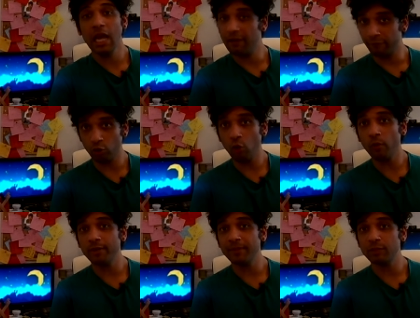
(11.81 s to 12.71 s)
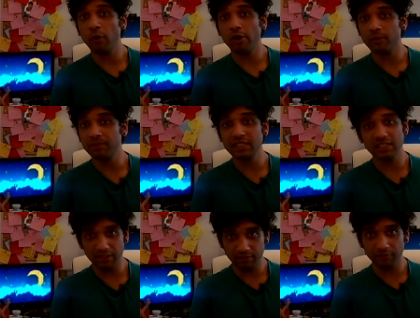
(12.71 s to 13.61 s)
If you don't want to be spoiled,
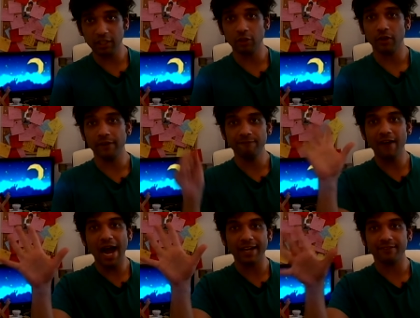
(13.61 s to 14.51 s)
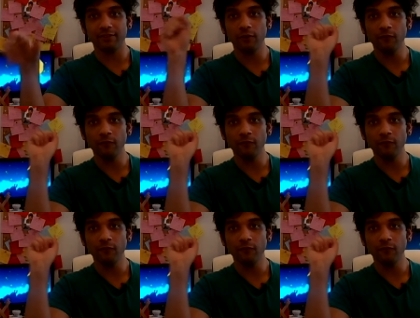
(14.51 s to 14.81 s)
please leave the video in 5,